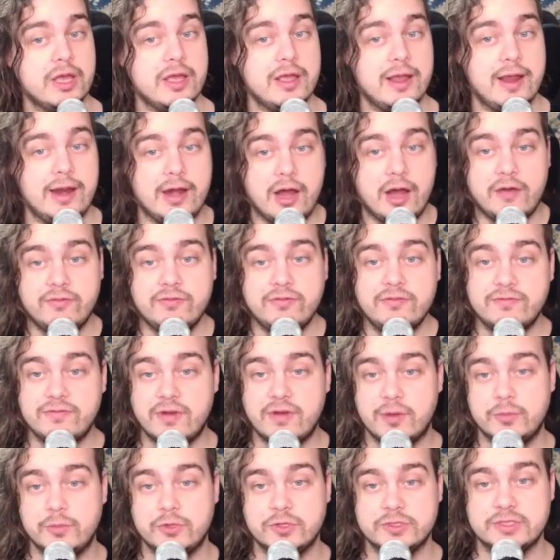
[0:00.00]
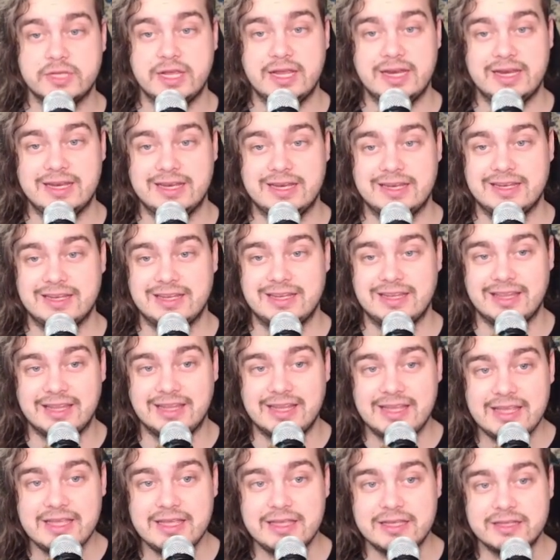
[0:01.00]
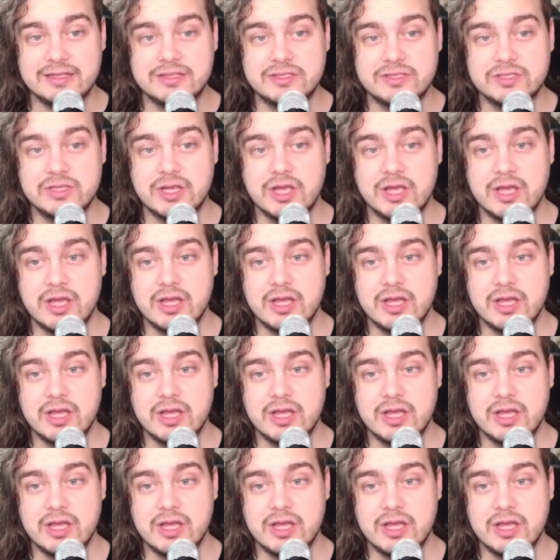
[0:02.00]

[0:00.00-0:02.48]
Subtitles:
it often fumbles in leads,